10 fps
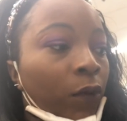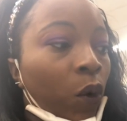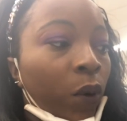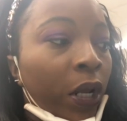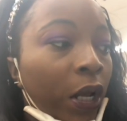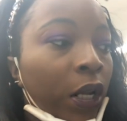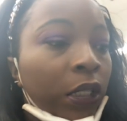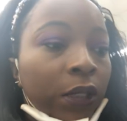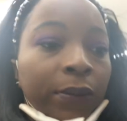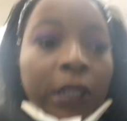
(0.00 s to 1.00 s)
Rayon is
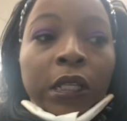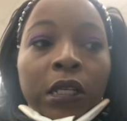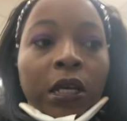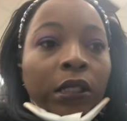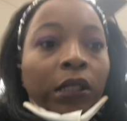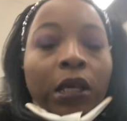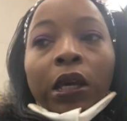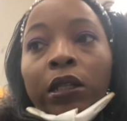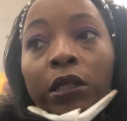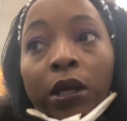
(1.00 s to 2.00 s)
in Playtex
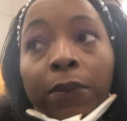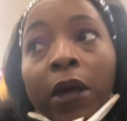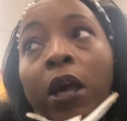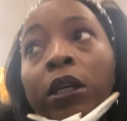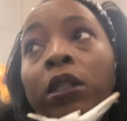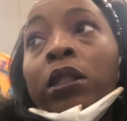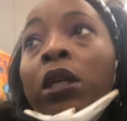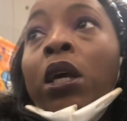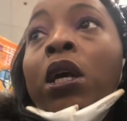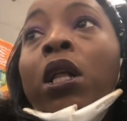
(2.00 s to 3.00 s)
and Tampax,
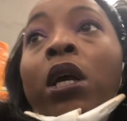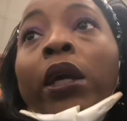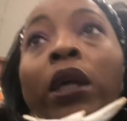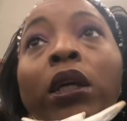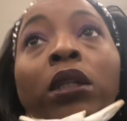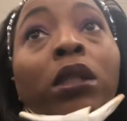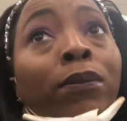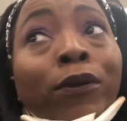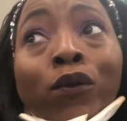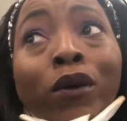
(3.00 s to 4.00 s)
and some
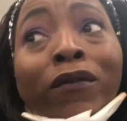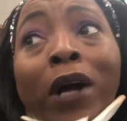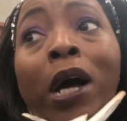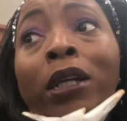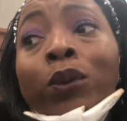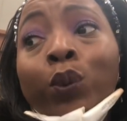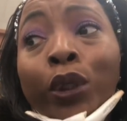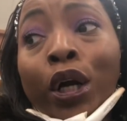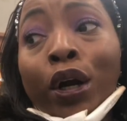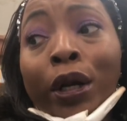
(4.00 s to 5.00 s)
sort of cotton. We
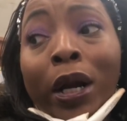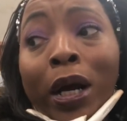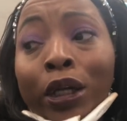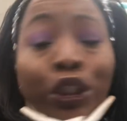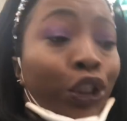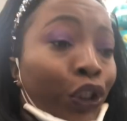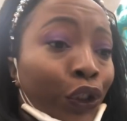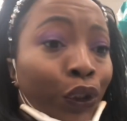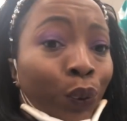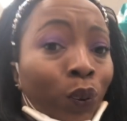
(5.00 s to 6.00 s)
are not
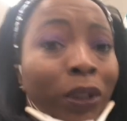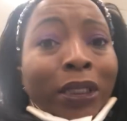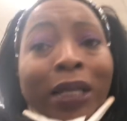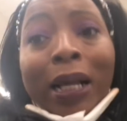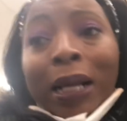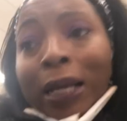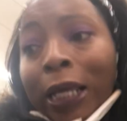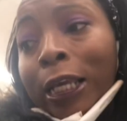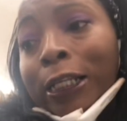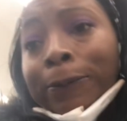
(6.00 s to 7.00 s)
sure what
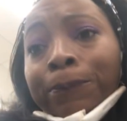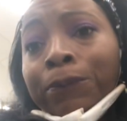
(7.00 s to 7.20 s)
kind.